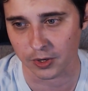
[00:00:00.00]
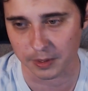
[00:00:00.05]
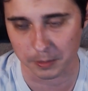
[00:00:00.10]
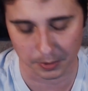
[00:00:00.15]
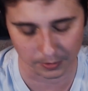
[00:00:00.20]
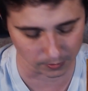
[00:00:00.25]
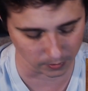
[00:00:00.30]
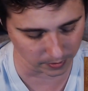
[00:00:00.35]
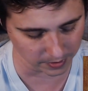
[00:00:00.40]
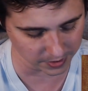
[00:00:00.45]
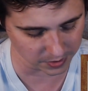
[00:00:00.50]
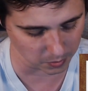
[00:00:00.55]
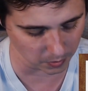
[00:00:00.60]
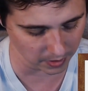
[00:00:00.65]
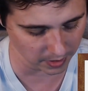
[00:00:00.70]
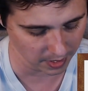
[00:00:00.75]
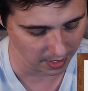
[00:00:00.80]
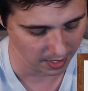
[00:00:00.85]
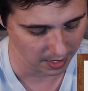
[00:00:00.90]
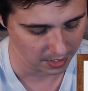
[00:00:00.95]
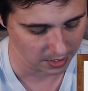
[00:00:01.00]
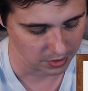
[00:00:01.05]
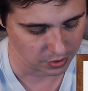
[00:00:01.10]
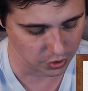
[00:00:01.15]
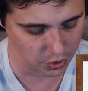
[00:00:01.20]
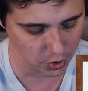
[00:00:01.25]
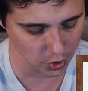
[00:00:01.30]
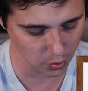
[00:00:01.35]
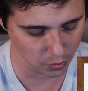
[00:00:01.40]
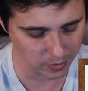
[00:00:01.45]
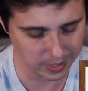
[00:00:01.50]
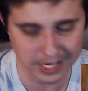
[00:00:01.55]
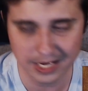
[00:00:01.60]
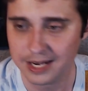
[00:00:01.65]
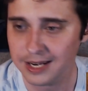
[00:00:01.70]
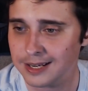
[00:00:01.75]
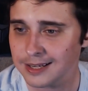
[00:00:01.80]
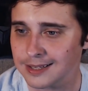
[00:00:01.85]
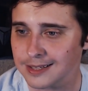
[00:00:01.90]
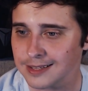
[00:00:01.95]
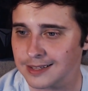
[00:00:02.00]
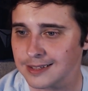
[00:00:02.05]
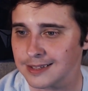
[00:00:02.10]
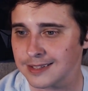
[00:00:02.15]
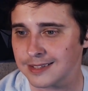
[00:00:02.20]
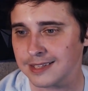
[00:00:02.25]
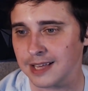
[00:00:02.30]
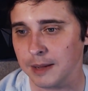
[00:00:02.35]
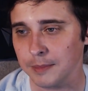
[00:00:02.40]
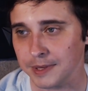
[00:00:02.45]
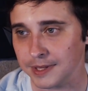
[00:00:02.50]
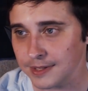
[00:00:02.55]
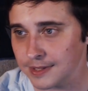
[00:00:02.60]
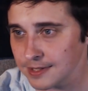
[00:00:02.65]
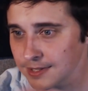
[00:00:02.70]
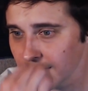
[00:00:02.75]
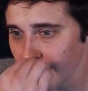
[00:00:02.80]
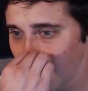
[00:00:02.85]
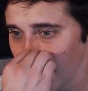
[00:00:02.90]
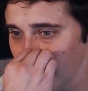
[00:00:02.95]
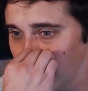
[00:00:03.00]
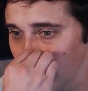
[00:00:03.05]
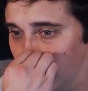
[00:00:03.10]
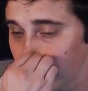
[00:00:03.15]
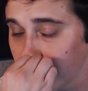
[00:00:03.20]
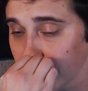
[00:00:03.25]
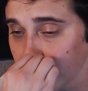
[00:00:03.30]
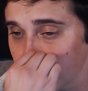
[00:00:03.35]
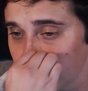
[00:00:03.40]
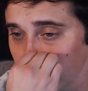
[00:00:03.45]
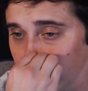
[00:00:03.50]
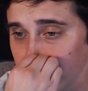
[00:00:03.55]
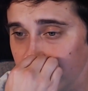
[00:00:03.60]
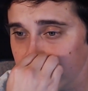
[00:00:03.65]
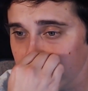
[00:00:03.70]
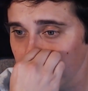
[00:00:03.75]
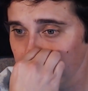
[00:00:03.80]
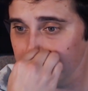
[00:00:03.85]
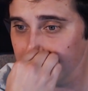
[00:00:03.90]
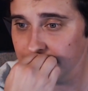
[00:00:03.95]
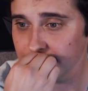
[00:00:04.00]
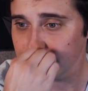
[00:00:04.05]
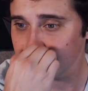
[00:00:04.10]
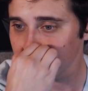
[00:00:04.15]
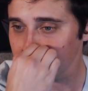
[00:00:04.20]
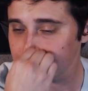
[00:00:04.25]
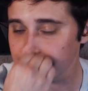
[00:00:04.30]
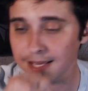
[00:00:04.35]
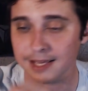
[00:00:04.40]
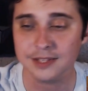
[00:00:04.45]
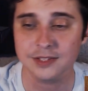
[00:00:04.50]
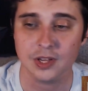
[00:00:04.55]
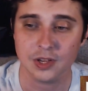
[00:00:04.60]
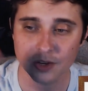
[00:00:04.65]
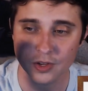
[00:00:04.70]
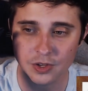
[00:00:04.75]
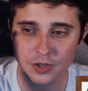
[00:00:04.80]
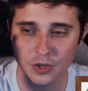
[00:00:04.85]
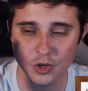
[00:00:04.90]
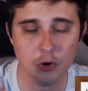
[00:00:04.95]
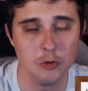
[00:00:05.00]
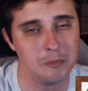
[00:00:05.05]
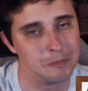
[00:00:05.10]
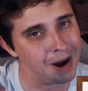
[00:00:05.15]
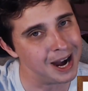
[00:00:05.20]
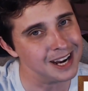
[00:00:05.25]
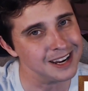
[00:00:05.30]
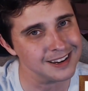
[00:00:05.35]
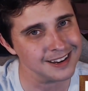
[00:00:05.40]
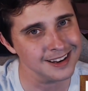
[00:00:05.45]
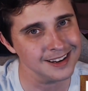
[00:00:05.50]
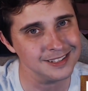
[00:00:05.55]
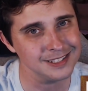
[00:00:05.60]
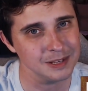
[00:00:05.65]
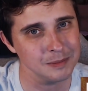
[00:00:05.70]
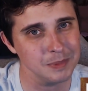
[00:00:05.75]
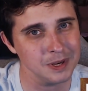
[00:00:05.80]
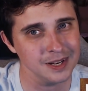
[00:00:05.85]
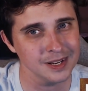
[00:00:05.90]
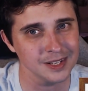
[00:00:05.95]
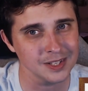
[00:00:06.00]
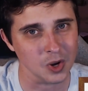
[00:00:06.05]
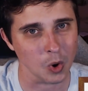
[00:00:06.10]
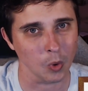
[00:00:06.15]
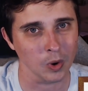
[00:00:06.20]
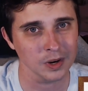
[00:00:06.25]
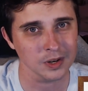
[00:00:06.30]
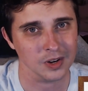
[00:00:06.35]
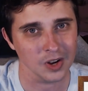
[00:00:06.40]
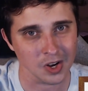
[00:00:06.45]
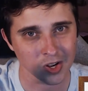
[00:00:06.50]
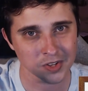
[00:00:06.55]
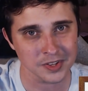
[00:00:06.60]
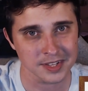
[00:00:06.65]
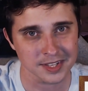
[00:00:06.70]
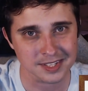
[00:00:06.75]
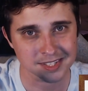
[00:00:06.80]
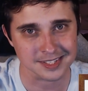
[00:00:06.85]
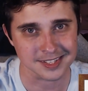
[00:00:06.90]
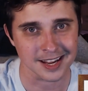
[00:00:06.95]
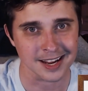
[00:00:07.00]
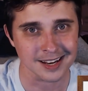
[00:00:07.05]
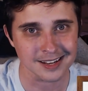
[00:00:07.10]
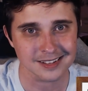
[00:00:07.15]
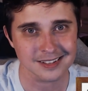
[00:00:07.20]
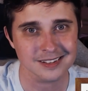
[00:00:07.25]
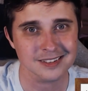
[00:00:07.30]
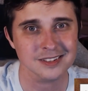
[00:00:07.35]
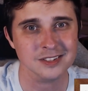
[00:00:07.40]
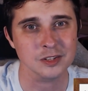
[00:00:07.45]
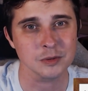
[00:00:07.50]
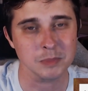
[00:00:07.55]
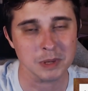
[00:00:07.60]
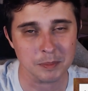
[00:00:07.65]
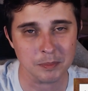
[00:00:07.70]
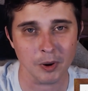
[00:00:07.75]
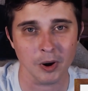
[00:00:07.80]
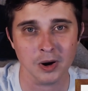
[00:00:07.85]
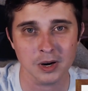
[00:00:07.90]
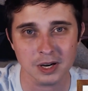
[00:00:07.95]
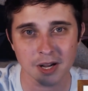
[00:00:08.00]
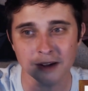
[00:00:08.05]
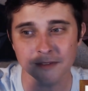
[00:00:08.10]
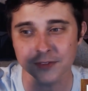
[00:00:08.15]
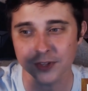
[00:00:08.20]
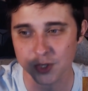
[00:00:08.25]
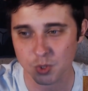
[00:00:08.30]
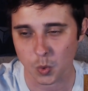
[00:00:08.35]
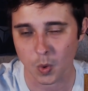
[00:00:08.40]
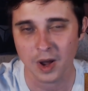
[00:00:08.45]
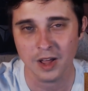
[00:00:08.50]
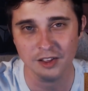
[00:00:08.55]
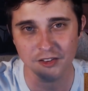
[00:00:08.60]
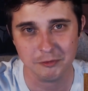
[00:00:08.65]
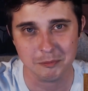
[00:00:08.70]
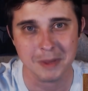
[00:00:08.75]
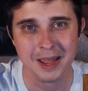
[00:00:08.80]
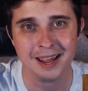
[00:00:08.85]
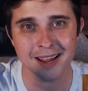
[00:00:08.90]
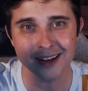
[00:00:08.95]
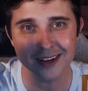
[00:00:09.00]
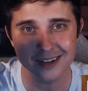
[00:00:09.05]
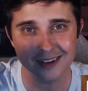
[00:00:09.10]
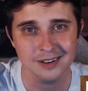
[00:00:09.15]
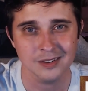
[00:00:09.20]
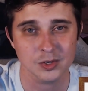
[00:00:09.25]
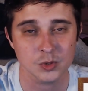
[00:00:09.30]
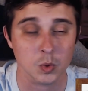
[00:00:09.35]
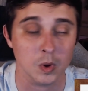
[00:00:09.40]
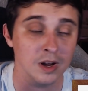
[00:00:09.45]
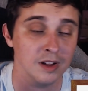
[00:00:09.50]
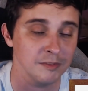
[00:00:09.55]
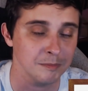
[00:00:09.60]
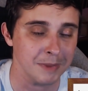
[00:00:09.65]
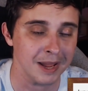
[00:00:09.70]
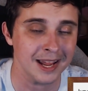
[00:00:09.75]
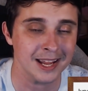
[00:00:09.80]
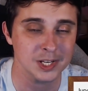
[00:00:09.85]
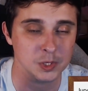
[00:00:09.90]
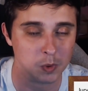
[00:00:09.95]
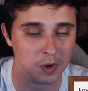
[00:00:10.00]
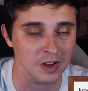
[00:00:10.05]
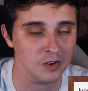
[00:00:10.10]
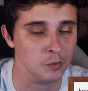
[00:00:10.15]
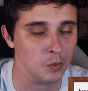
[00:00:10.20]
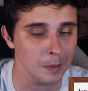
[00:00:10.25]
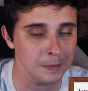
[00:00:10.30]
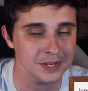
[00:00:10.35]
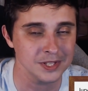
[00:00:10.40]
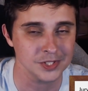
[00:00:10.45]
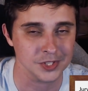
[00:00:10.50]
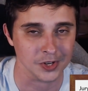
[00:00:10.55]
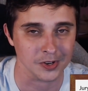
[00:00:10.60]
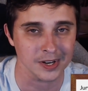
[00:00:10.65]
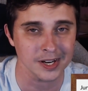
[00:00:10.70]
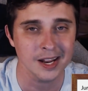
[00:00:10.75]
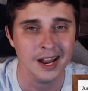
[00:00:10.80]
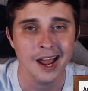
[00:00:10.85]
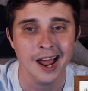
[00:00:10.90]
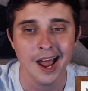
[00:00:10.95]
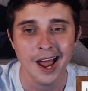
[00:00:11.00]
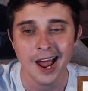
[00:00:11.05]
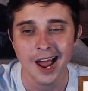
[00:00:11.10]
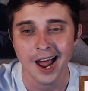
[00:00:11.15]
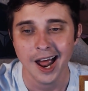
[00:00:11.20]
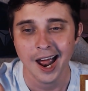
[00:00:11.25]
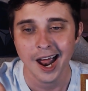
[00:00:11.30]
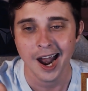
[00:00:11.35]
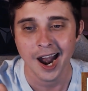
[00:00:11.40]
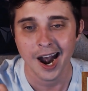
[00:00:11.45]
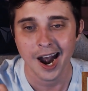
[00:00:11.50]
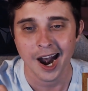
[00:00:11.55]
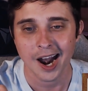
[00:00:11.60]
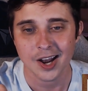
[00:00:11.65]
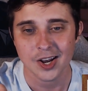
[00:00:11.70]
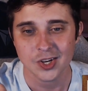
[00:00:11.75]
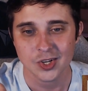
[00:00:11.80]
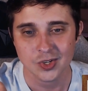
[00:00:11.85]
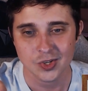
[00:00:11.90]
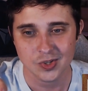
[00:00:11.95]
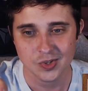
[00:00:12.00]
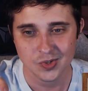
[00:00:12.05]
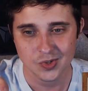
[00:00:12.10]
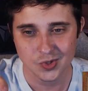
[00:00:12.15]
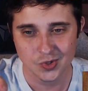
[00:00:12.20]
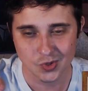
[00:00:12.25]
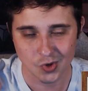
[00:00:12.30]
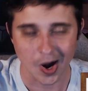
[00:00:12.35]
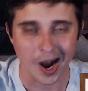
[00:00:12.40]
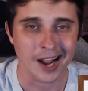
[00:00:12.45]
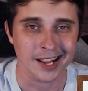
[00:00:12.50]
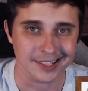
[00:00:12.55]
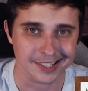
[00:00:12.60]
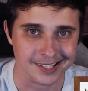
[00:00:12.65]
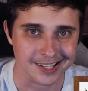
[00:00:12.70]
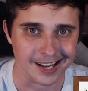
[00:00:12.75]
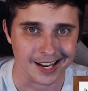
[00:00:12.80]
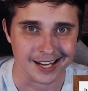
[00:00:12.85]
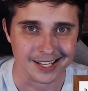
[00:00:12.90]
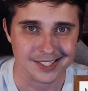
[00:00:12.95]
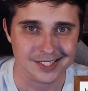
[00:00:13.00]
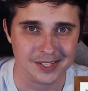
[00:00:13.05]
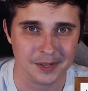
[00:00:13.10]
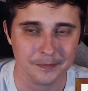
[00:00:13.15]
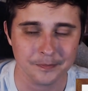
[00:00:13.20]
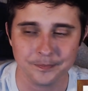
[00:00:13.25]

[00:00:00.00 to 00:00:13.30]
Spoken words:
before this word. Jury summons. You get a jury summons that says you might need to be in court on this date to be part of the 12-man, 12-woman jury trying the case.